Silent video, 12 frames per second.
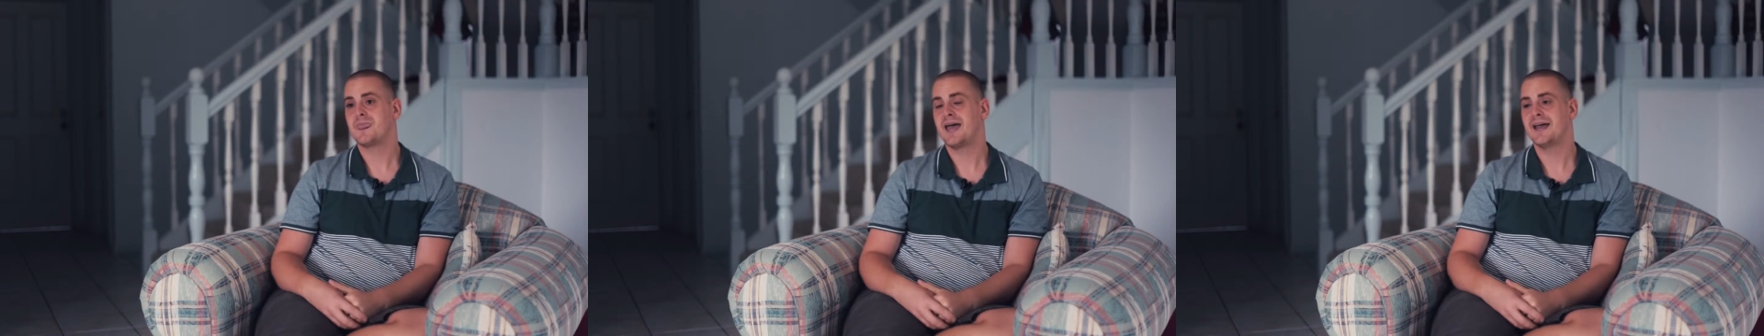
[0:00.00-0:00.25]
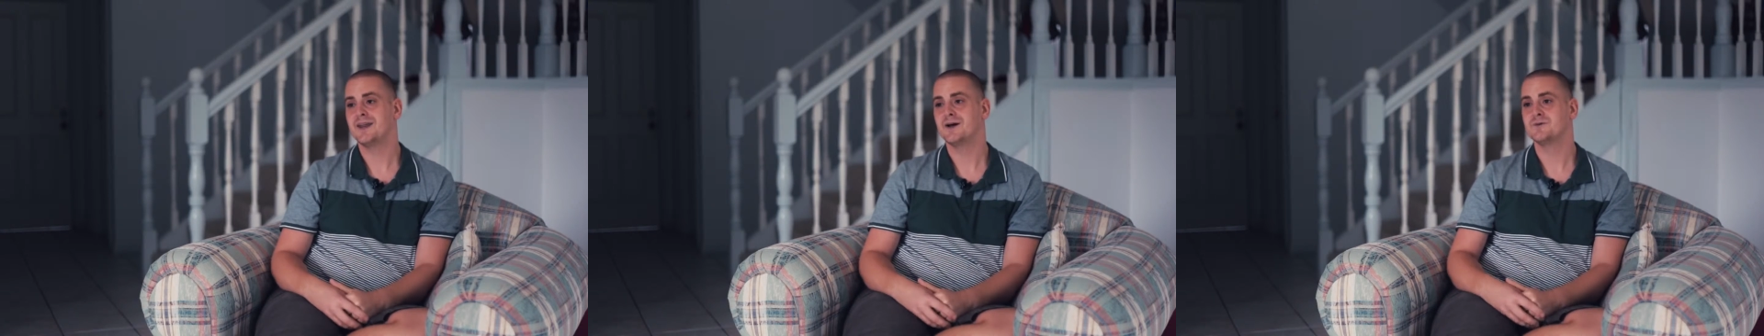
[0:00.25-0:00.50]

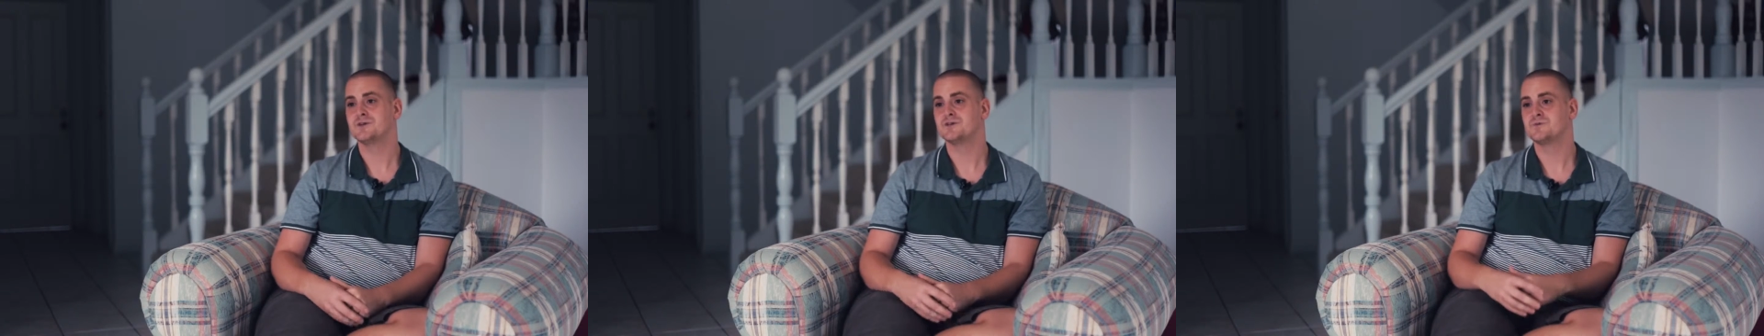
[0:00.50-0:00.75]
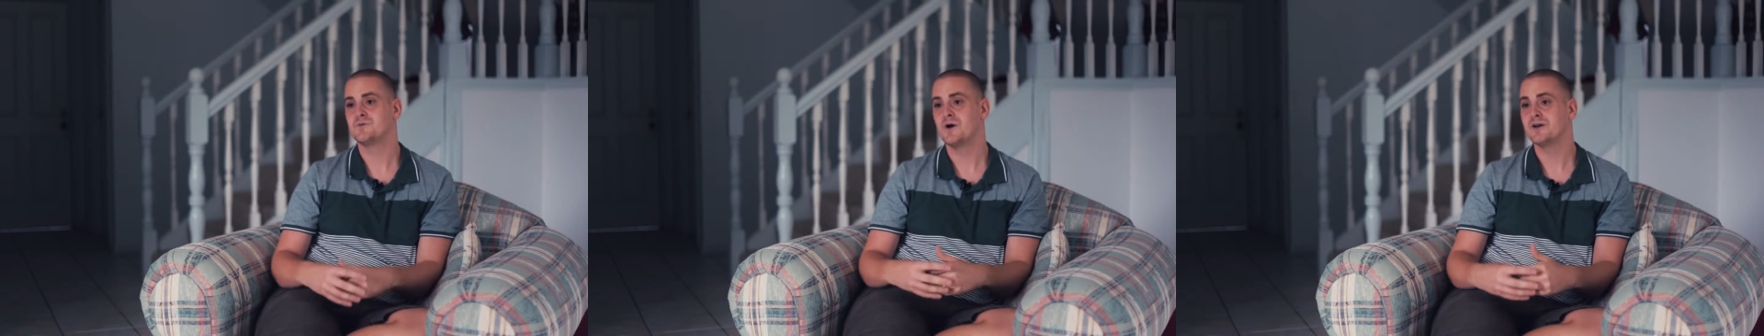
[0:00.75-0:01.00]
And I
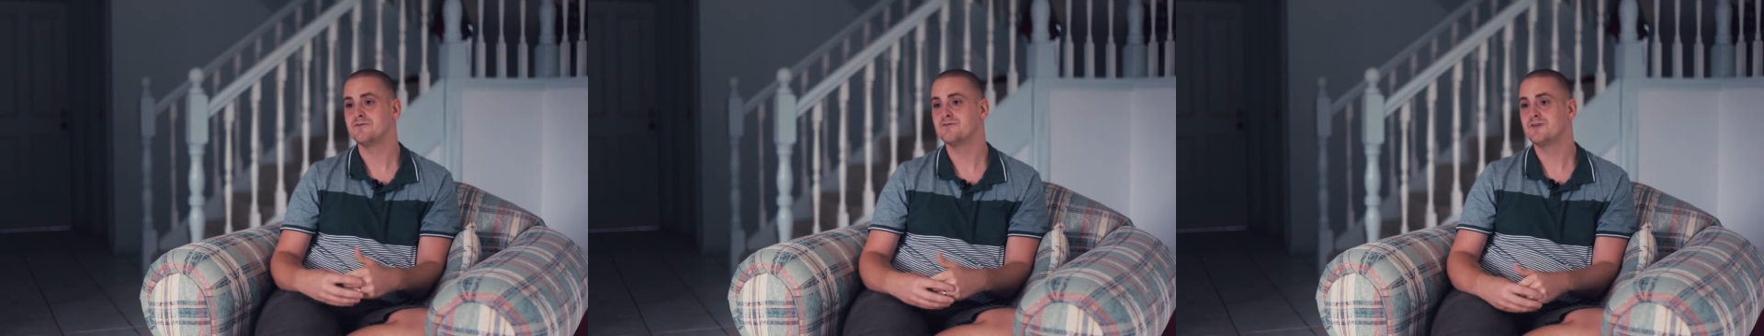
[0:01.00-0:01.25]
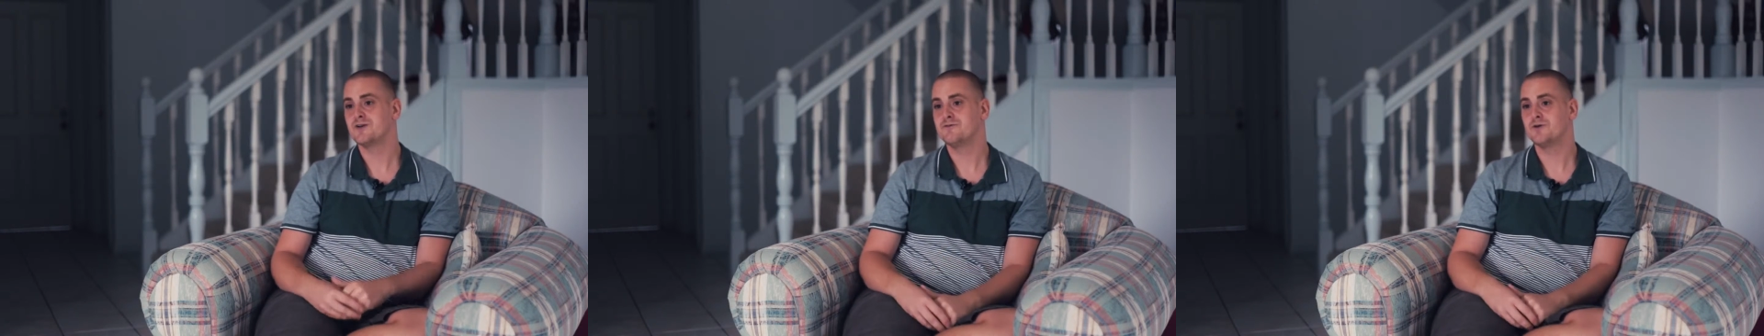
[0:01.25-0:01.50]
was one of
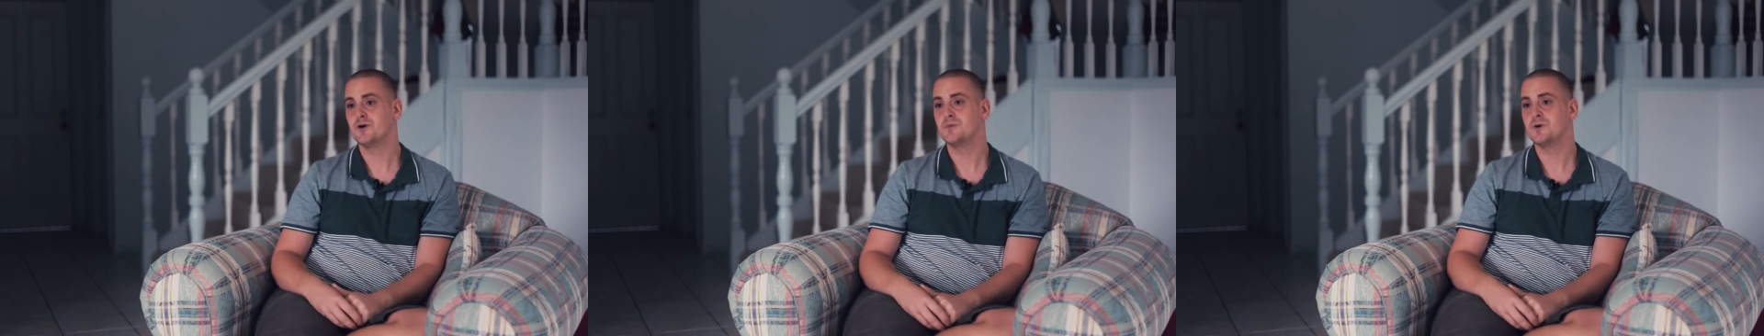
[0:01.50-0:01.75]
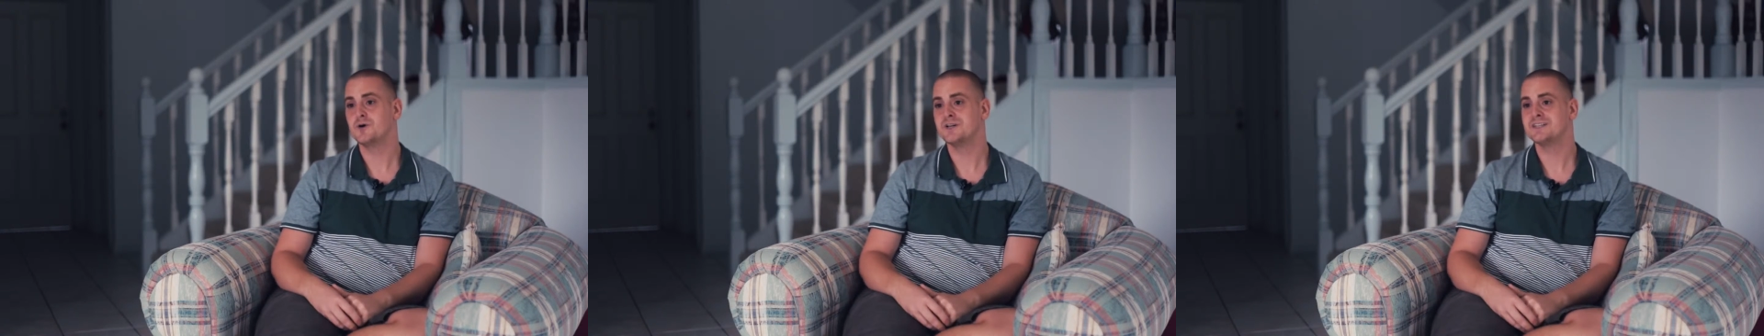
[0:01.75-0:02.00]
4
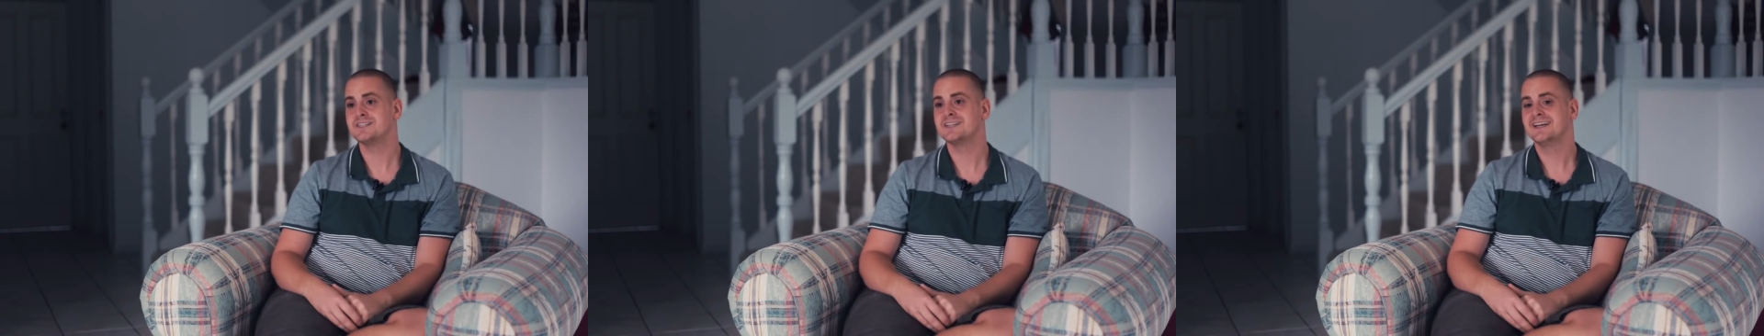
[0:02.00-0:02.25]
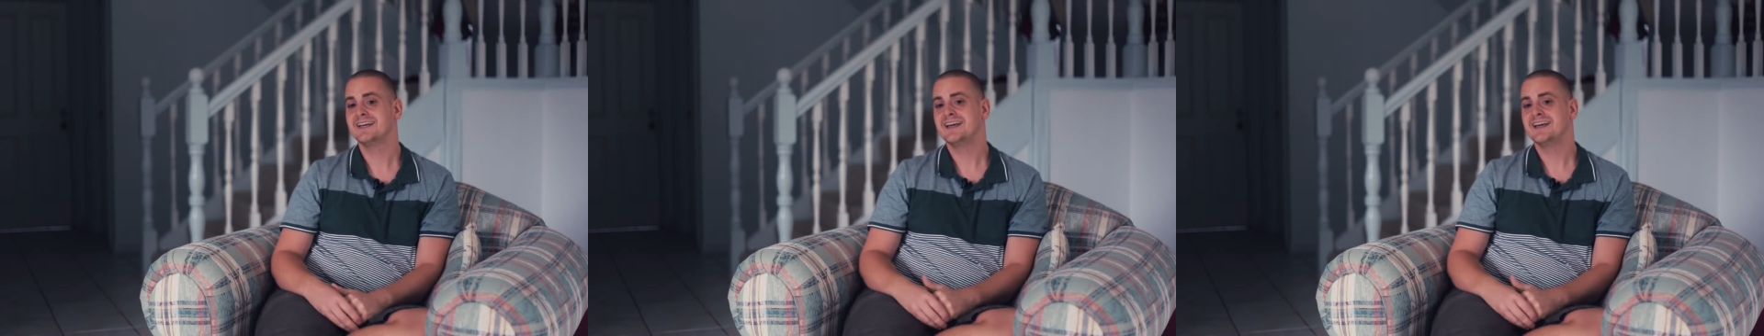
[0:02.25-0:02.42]
boys,